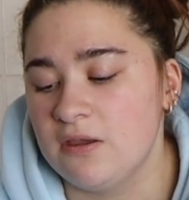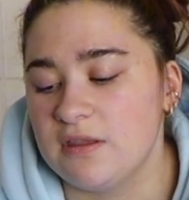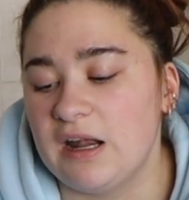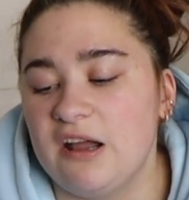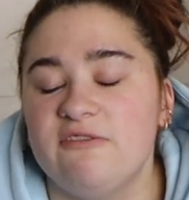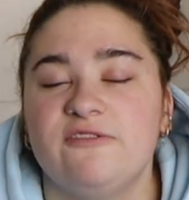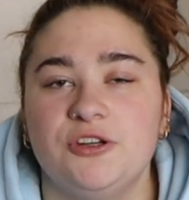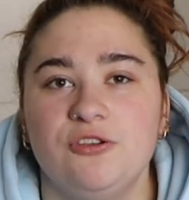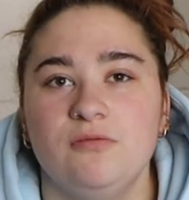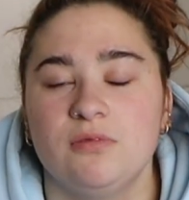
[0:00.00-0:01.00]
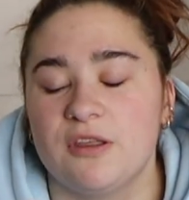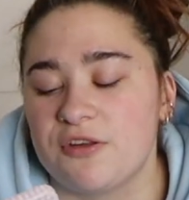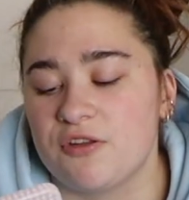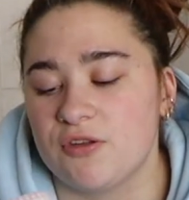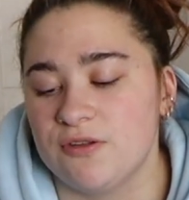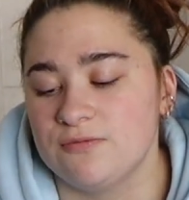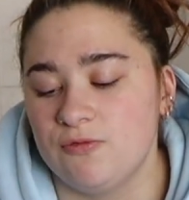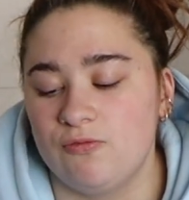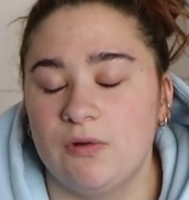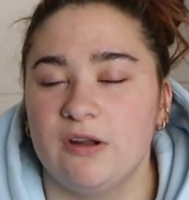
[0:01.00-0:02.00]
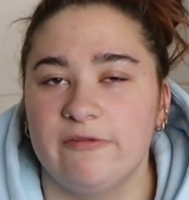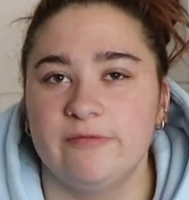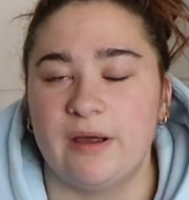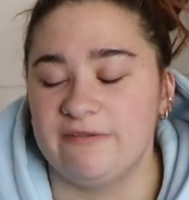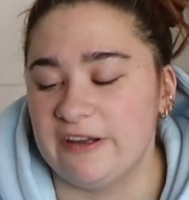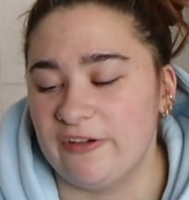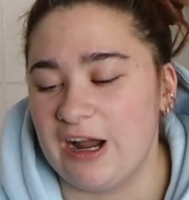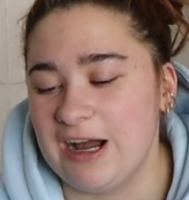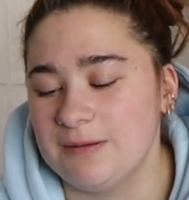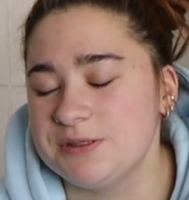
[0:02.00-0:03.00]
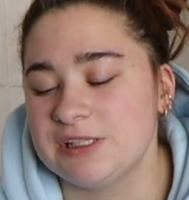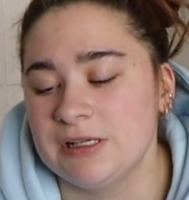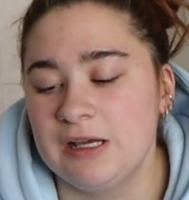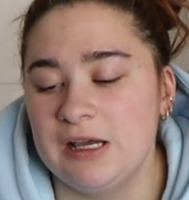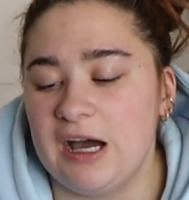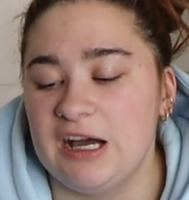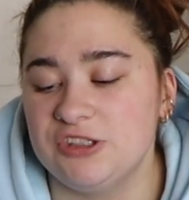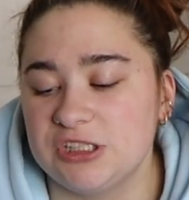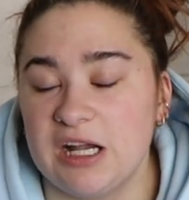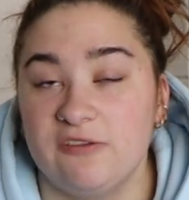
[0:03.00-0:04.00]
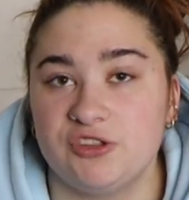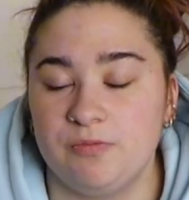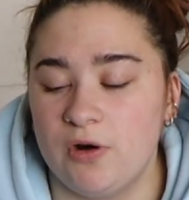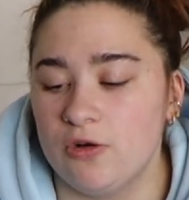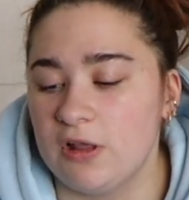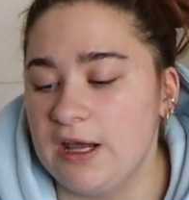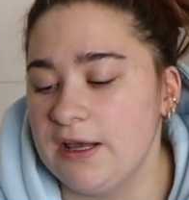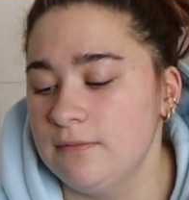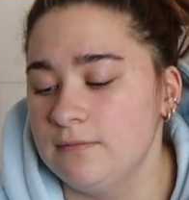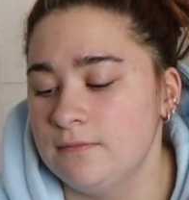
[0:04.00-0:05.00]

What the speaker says: Then I have Food. This is one of my favorite apps. I just have Chipotle,